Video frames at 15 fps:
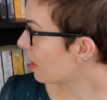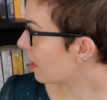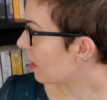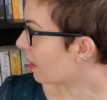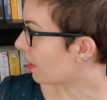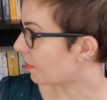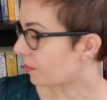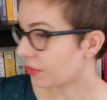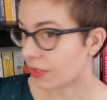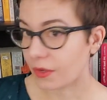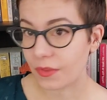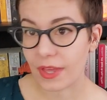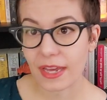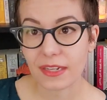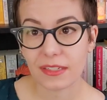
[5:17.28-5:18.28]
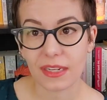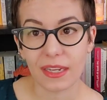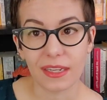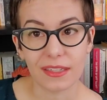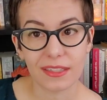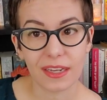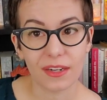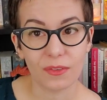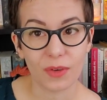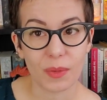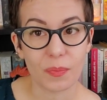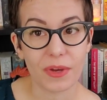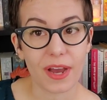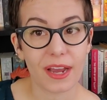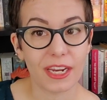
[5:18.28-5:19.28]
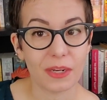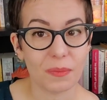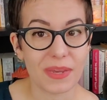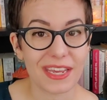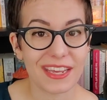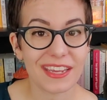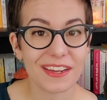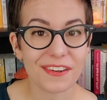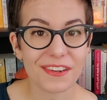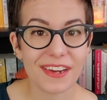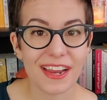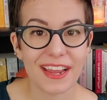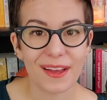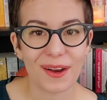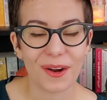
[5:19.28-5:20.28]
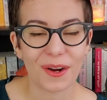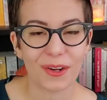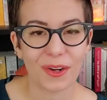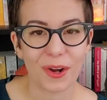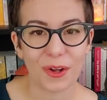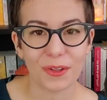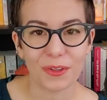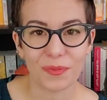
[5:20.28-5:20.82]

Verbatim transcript: Um, below that, and kind of right behind me here, are all